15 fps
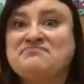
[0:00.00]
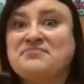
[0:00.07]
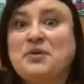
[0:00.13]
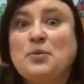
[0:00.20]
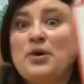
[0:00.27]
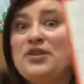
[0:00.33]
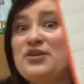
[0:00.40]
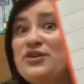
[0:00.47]

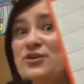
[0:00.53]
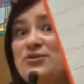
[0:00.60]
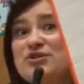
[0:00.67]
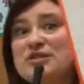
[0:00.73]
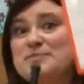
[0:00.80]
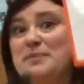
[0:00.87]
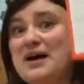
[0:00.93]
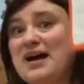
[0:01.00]
Whether you
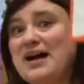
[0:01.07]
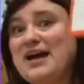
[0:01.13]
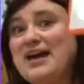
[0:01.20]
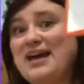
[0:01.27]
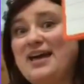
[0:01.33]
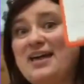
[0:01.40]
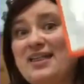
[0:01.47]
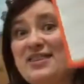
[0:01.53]
just
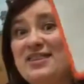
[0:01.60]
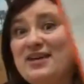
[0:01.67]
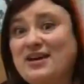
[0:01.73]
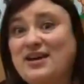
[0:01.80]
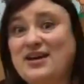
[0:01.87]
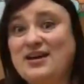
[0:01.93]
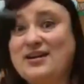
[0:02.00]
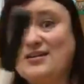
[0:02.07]
buy
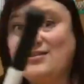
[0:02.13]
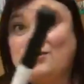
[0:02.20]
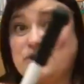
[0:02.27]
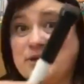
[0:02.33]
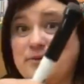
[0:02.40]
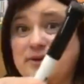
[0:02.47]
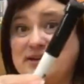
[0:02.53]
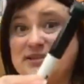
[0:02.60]
the
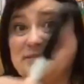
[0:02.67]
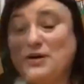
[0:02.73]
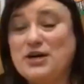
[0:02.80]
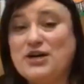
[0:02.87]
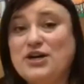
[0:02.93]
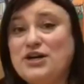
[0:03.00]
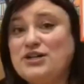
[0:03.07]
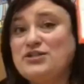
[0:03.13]
dry erase
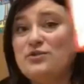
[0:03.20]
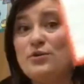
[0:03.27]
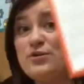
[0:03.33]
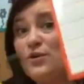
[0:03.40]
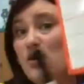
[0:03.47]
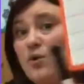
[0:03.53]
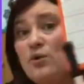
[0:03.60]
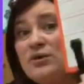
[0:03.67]
markers
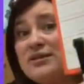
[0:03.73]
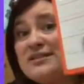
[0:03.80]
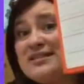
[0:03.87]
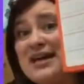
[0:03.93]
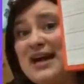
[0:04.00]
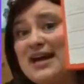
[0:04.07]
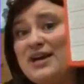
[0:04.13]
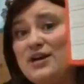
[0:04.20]
or the whole
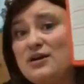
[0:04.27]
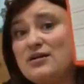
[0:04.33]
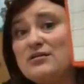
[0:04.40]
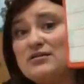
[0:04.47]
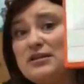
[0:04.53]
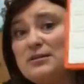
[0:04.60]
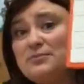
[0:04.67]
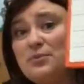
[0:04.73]

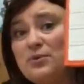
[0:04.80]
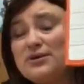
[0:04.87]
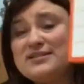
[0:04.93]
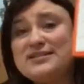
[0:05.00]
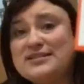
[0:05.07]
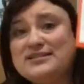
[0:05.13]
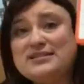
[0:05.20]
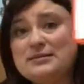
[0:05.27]
entire
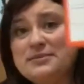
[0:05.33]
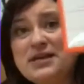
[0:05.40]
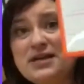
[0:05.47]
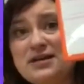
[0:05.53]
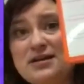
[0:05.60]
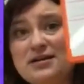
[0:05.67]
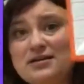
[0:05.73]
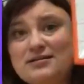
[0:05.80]
clipboard system
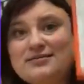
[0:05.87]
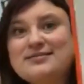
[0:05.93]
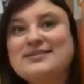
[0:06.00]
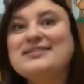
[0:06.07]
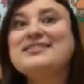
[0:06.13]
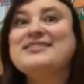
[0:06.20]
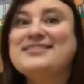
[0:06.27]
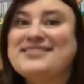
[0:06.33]
here,
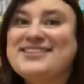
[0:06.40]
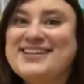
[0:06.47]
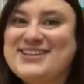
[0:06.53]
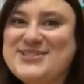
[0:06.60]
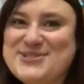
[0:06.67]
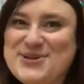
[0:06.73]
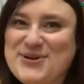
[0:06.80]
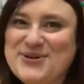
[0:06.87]

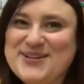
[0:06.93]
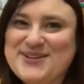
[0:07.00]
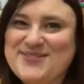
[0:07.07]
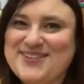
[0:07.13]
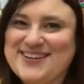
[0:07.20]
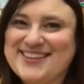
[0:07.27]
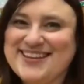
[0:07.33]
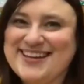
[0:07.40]
it's
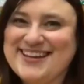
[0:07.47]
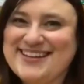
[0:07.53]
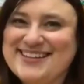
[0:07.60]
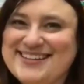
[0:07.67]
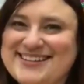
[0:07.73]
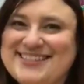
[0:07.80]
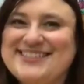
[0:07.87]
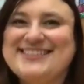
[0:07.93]
totally worth it.
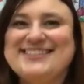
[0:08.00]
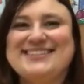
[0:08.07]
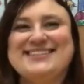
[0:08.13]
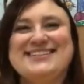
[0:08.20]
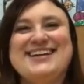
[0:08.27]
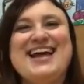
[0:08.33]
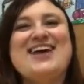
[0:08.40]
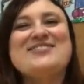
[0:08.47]

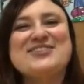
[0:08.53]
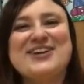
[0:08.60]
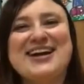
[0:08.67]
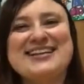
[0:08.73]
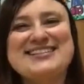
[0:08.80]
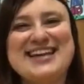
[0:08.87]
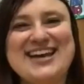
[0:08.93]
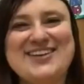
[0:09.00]
Have a
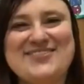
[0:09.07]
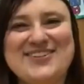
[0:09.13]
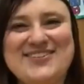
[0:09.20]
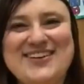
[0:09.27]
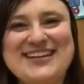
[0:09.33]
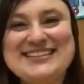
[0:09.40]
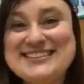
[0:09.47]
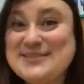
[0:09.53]
great day,
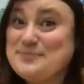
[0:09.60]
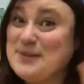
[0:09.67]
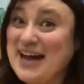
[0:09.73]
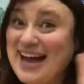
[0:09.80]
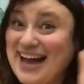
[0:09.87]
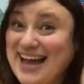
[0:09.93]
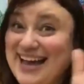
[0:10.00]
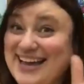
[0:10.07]
everyone.
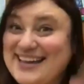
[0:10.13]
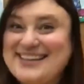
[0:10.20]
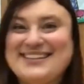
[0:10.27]
Bye!